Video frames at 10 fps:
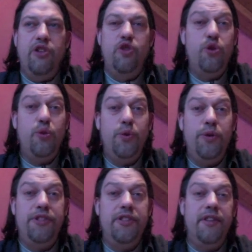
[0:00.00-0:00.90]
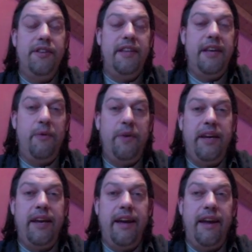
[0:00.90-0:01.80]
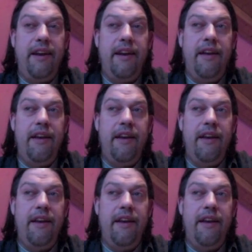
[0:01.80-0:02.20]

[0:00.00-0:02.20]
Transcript: tools that we can